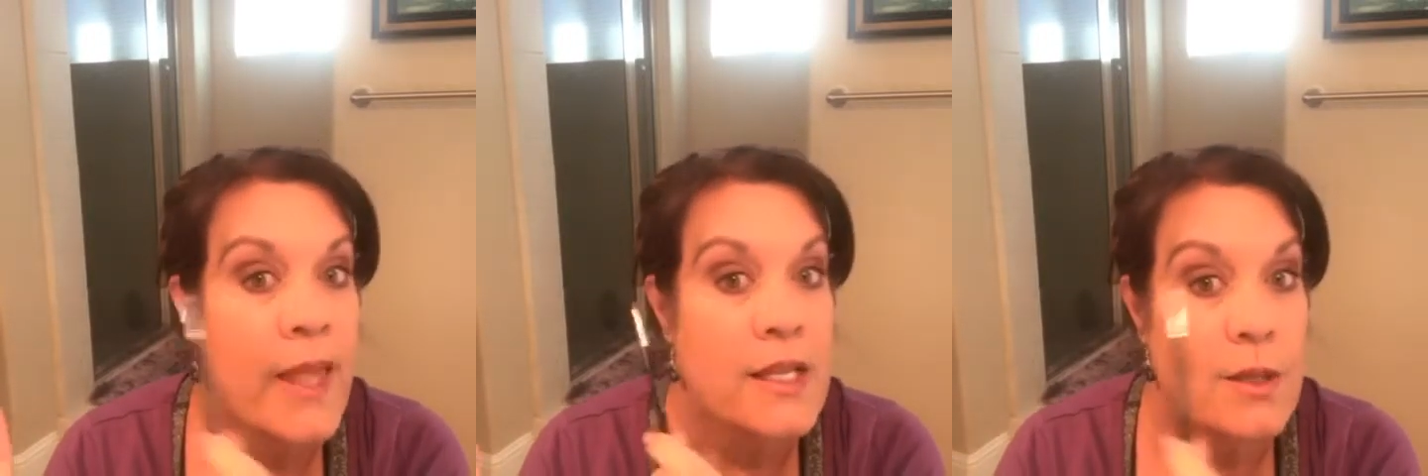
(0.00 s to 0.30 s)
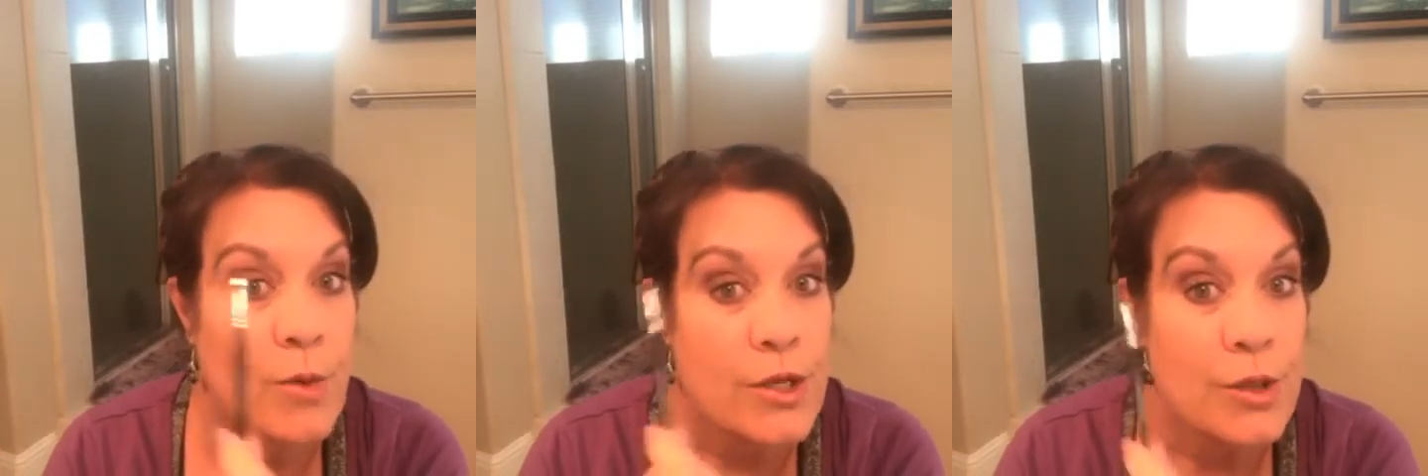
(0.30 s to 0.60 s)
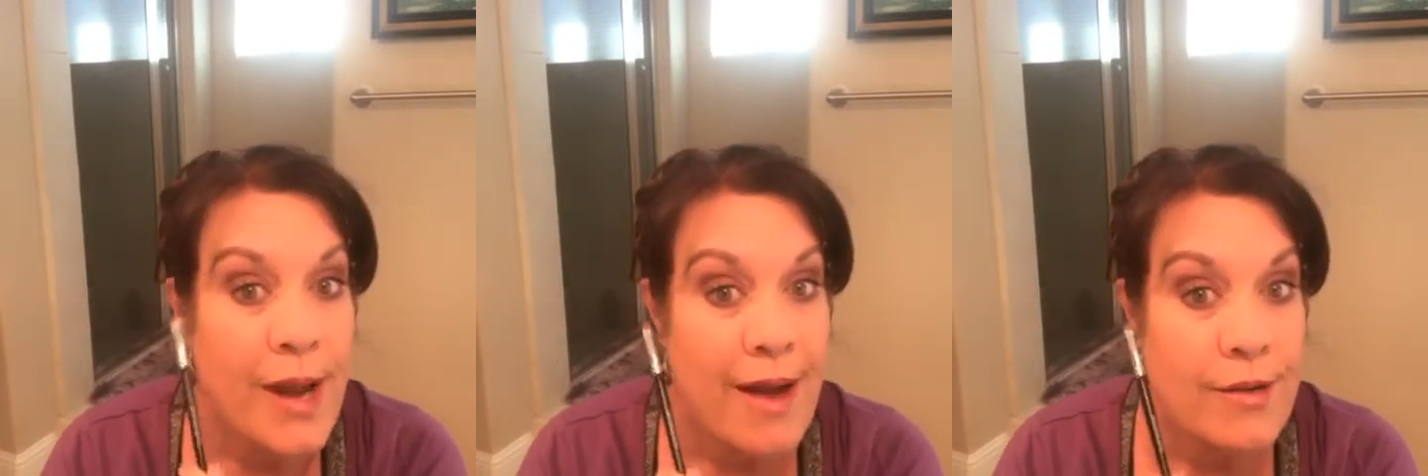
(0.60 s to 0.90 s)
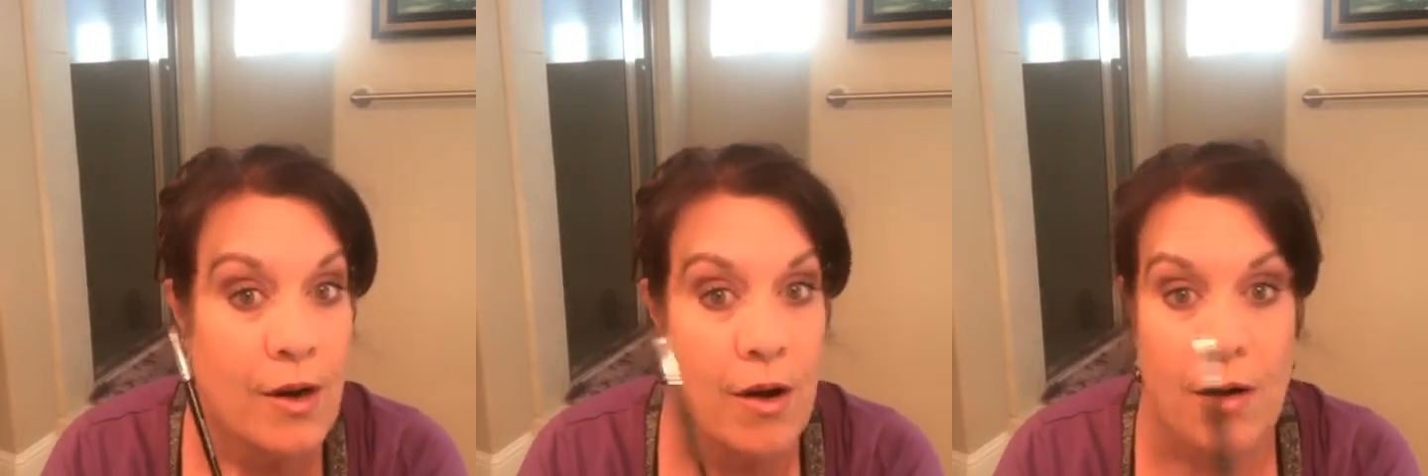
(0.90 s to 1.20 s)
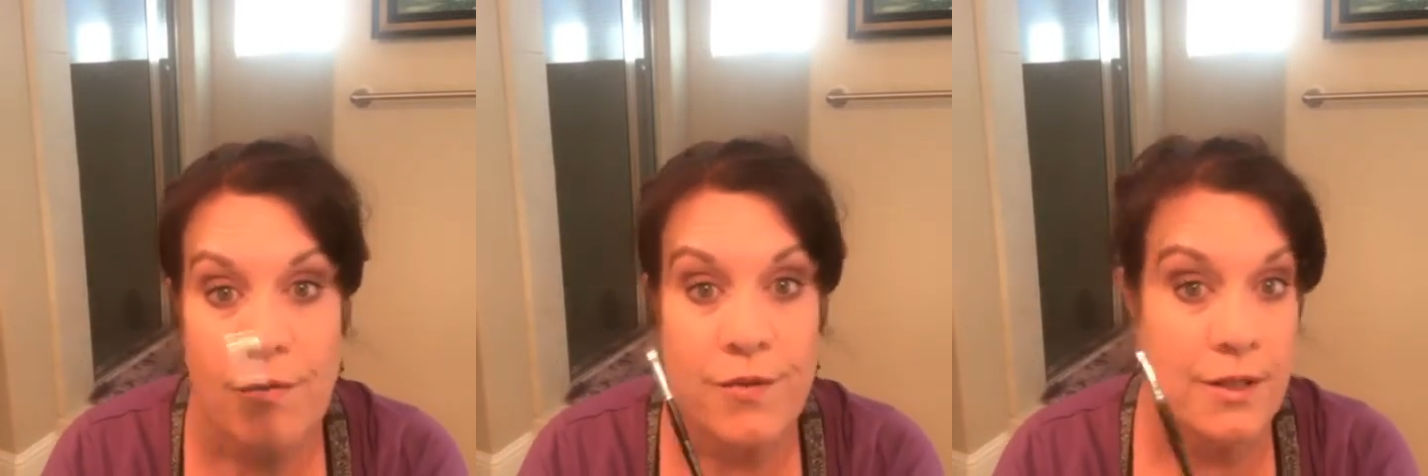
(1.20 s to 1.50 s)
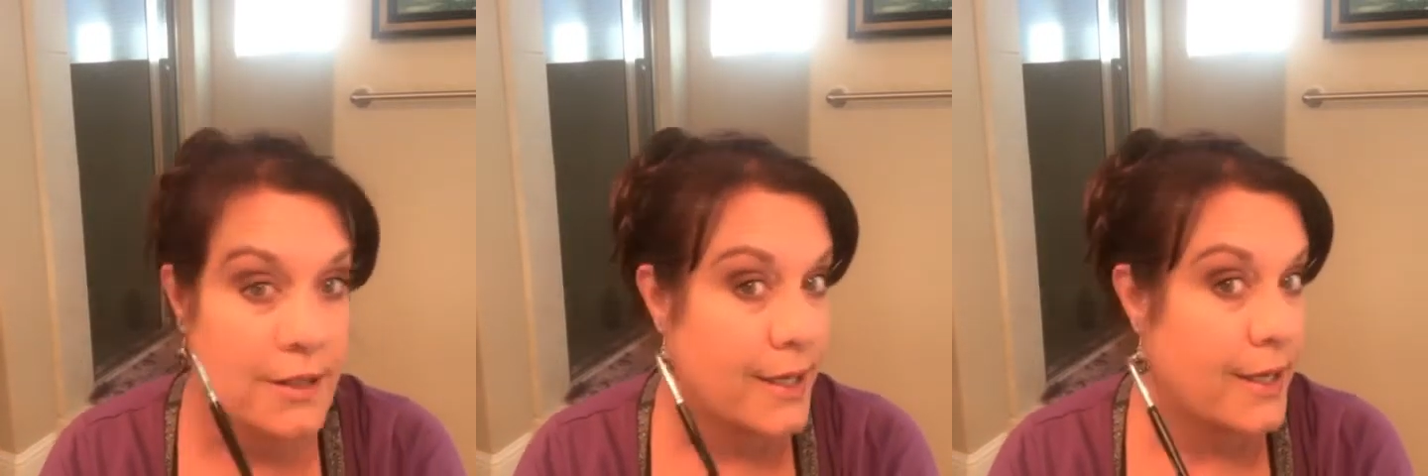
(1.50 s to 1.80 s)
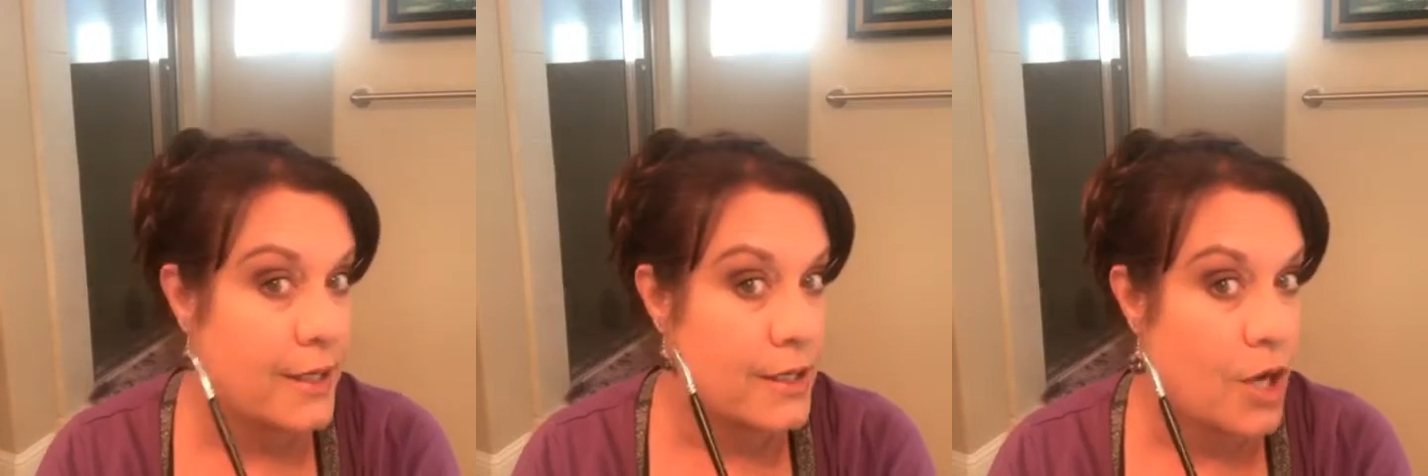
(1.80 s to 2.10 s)
So once you have it all filled
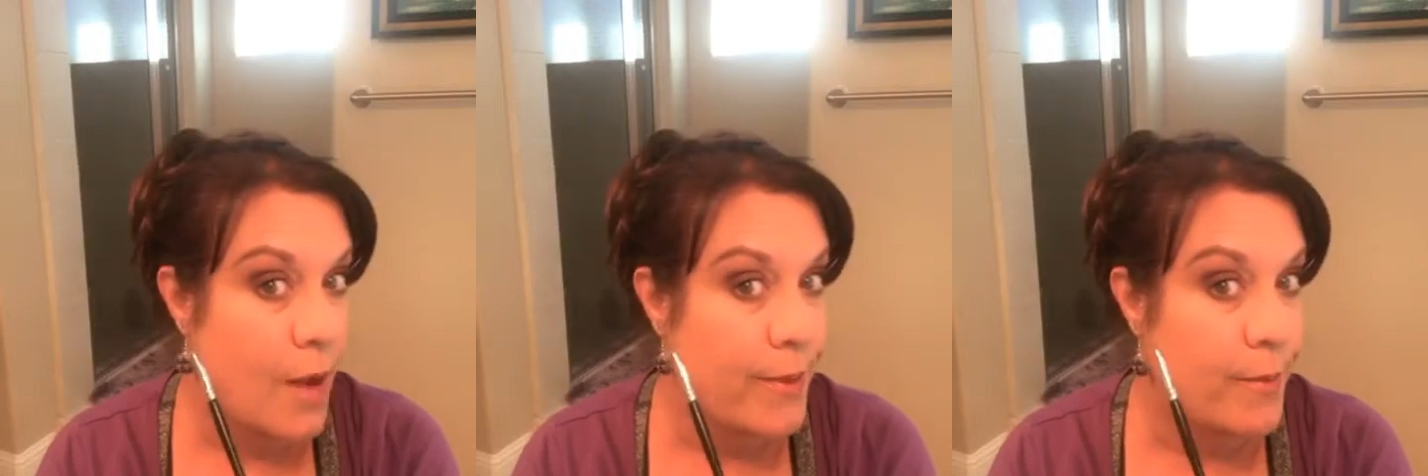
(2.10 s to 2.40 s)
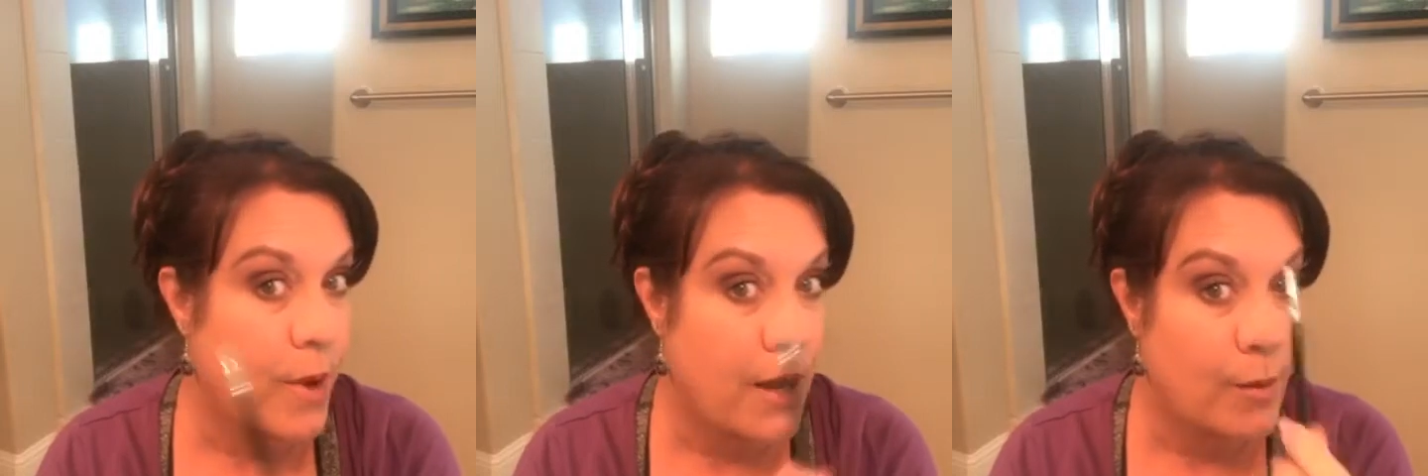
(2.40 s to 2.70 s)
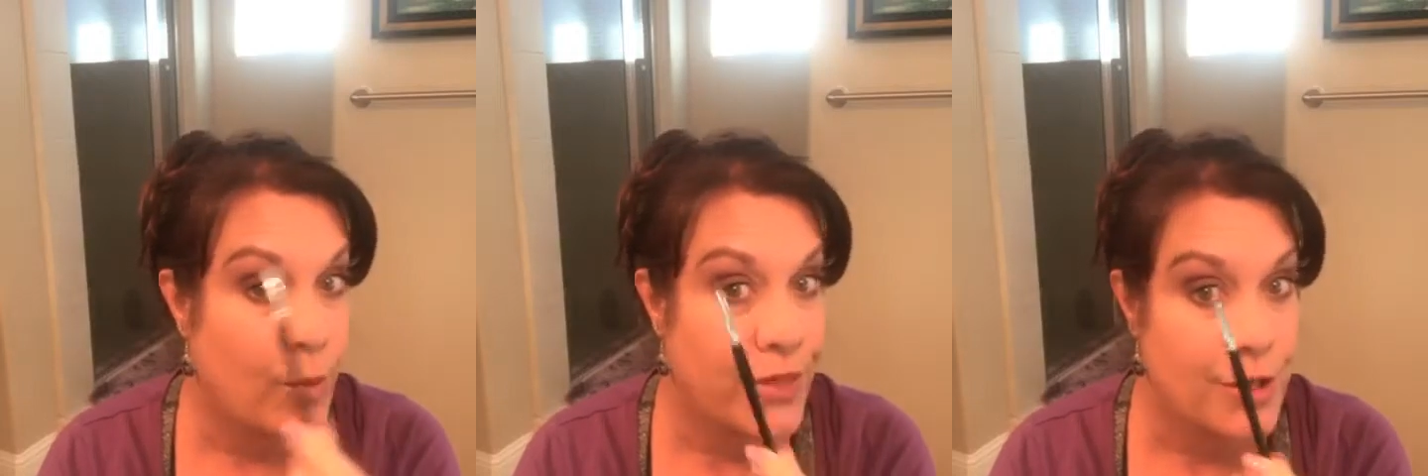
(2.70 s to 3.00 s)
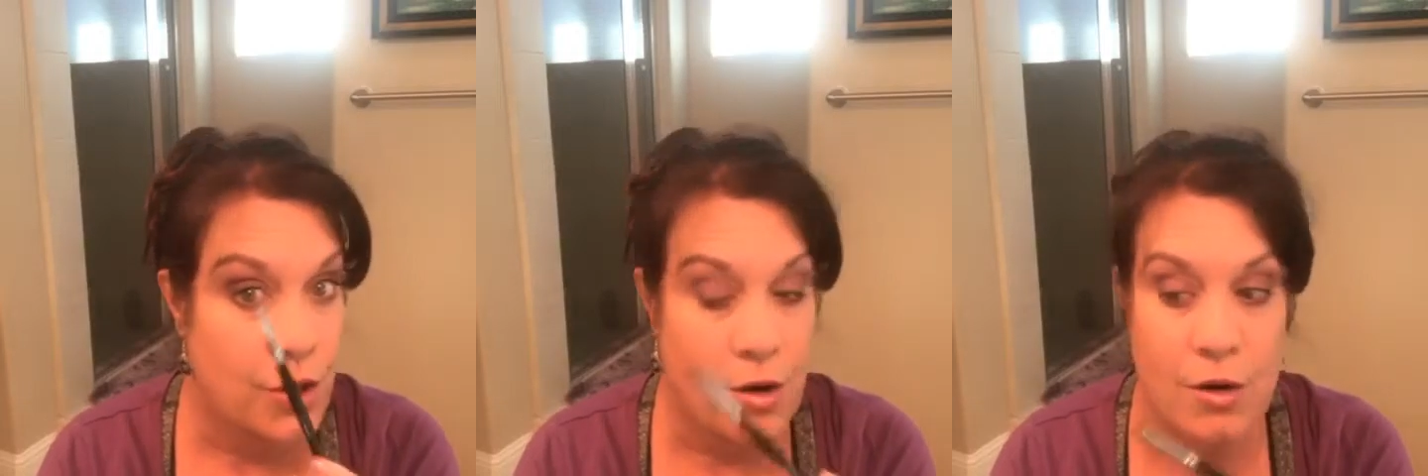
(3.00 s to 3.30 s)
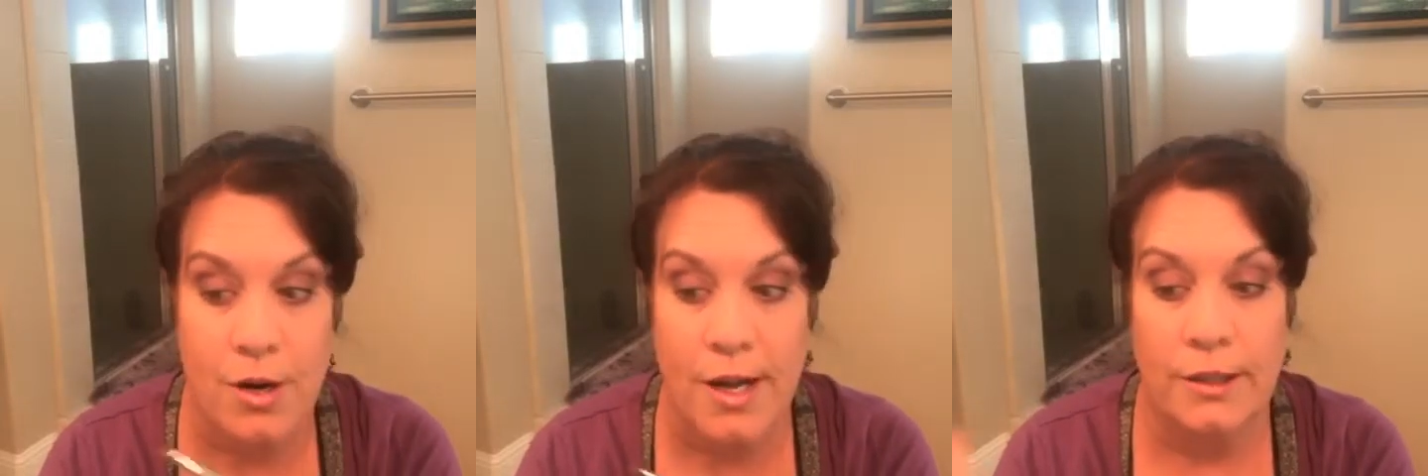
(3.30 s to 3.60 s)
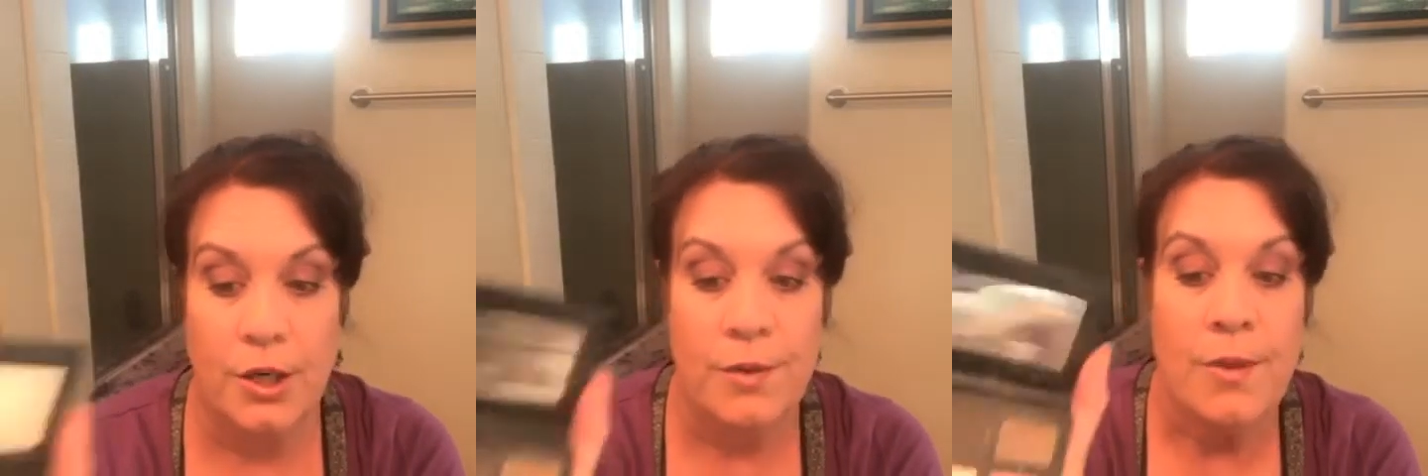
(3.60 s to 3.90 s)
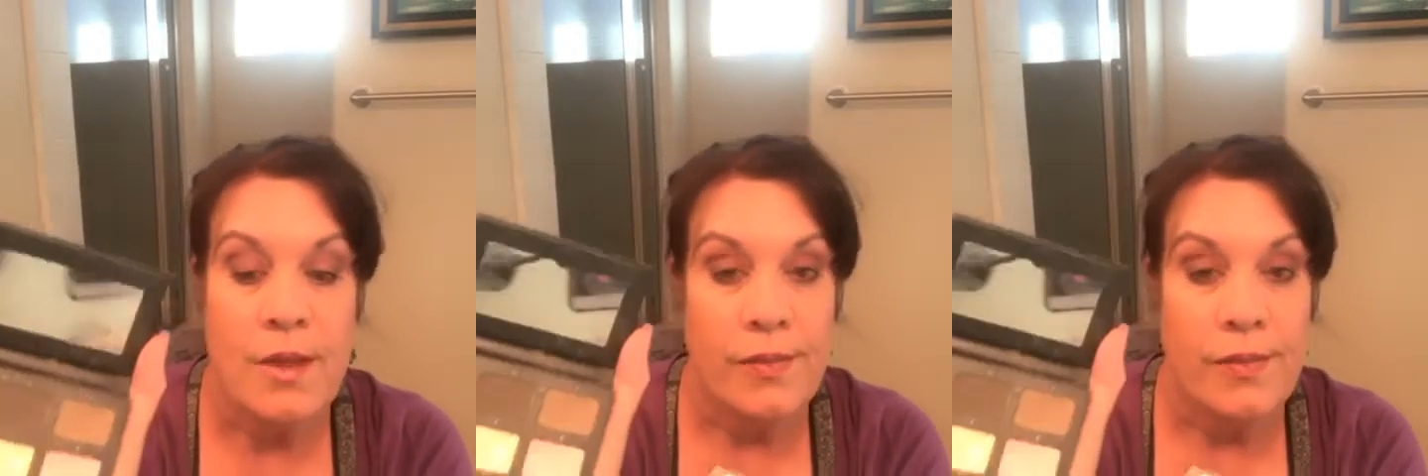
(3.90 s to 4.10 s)
in, top and bottom with the darker color,